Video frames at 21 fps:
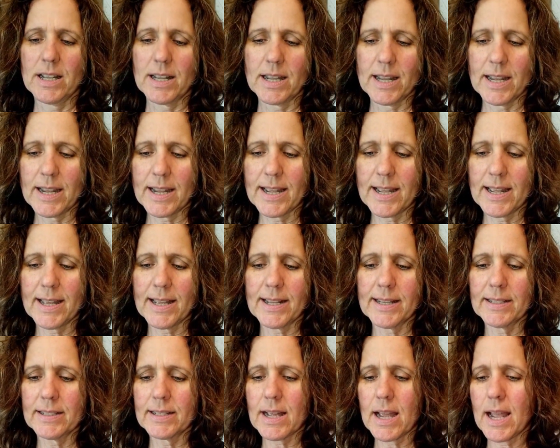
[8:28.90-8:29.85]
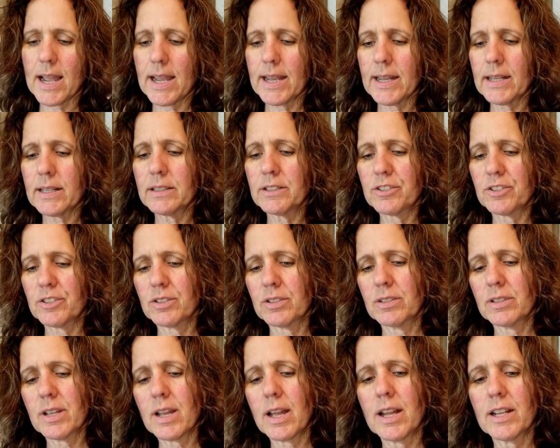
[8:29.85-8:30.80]
And I had
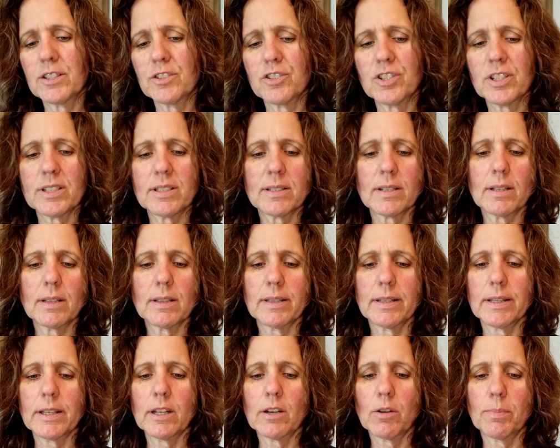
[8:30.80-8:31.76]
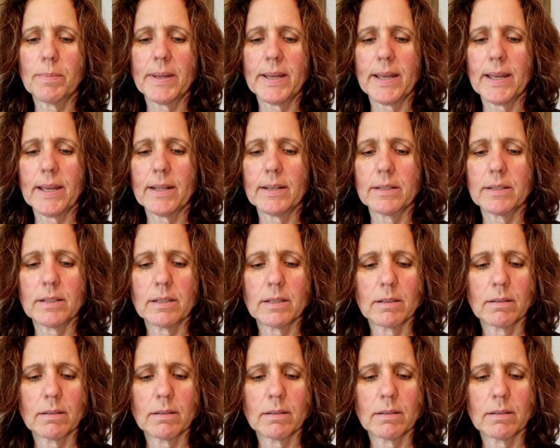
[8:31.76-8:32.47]
done just a little bit.